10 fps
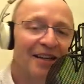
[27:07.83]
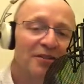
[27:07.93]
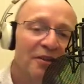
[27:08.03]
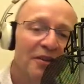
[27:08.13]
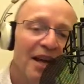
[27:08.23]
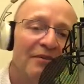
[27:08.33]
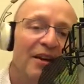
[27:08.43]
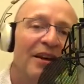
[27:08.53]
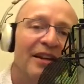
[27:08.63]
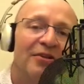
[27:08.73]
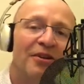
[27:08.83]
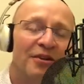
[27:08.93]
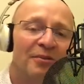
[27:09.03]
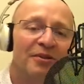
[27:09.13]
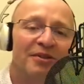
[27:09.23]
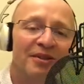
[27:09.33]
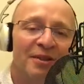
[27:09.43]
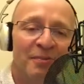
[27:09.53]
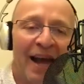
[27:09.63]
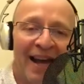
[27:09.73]
I thought you'd have Lycra that would
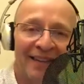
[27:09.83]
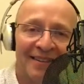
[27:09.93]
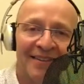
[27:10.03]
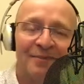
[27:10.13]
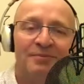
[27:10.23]
expand.